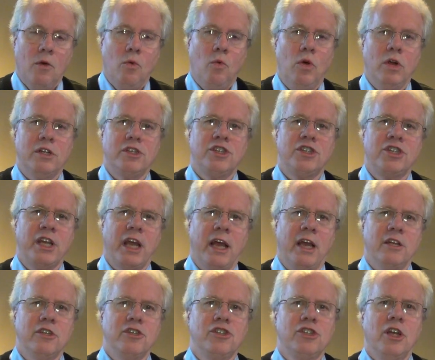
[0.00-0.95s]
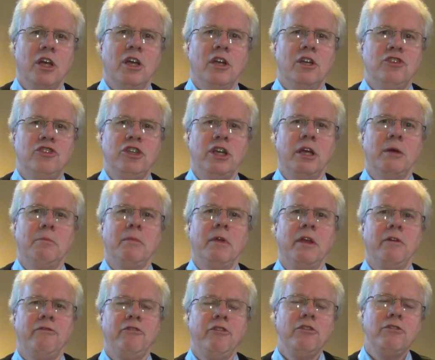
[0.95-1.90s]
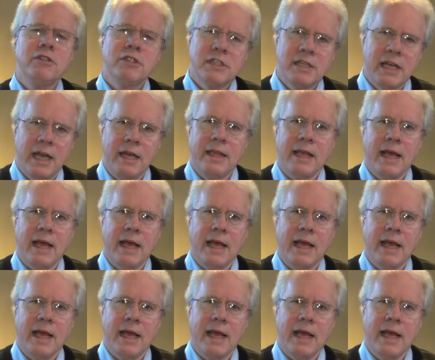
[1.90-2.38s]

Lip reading: which says, Jim, if you say